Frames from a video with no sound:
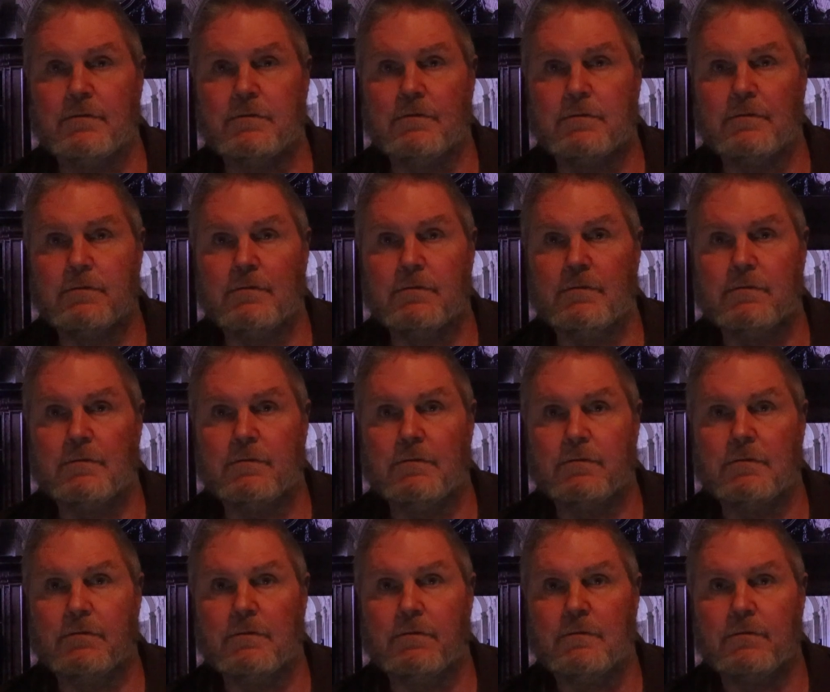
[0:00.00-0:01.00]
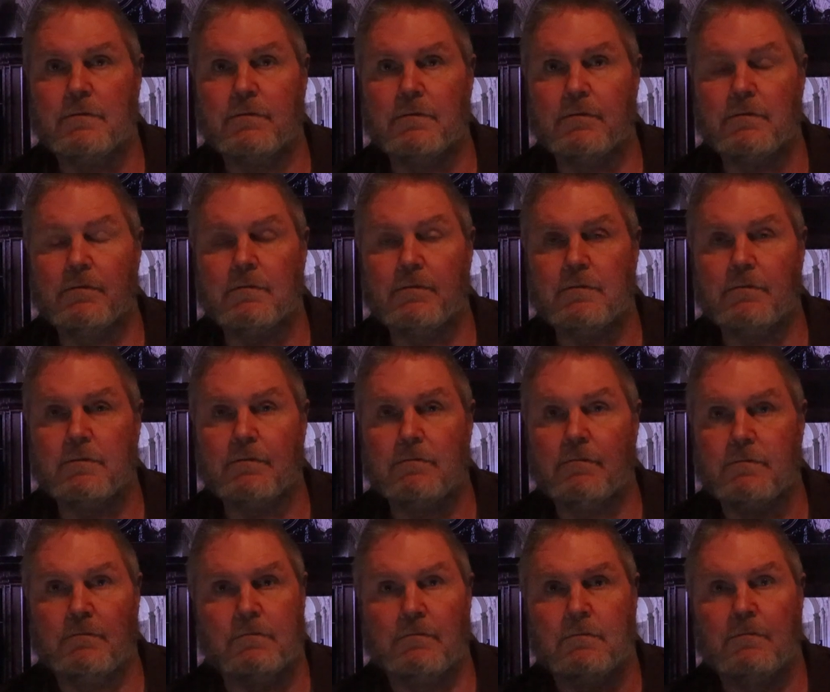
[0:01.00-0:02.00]

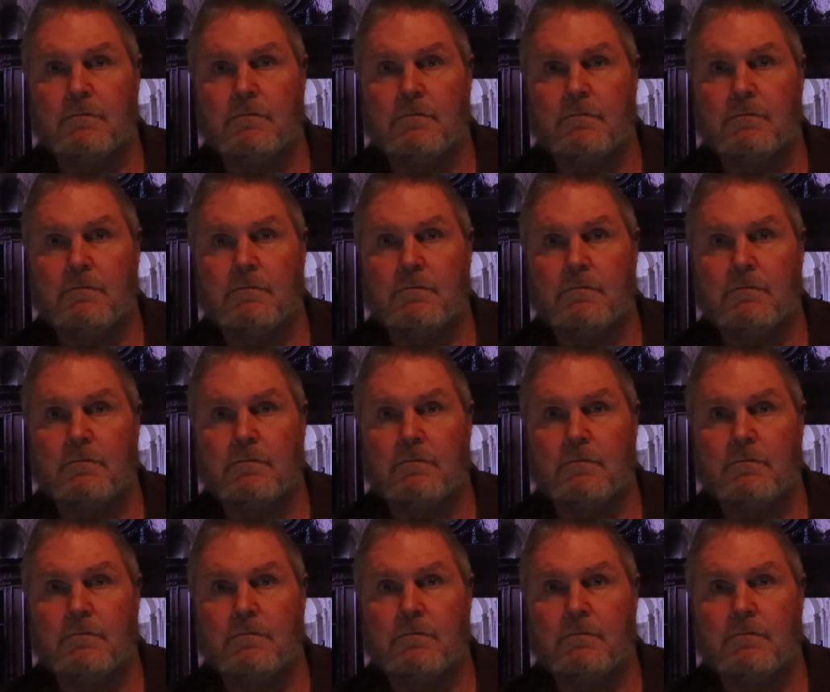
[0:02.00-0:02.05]
No one is speaking in this clip.